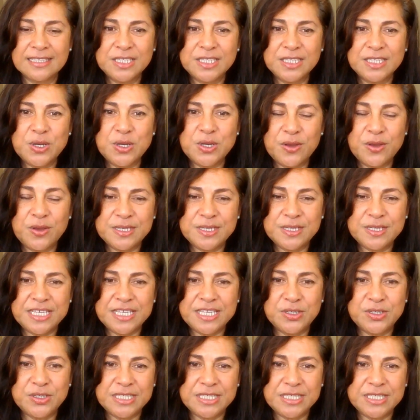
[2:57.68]
you
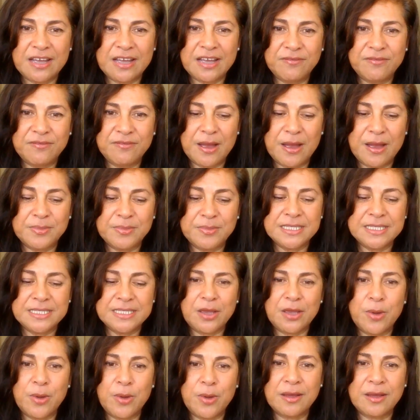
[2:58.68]
set yourself up and say,
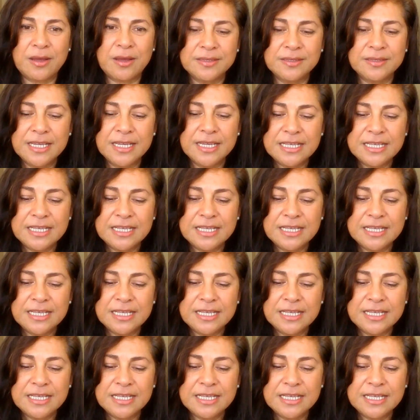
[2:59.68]
well,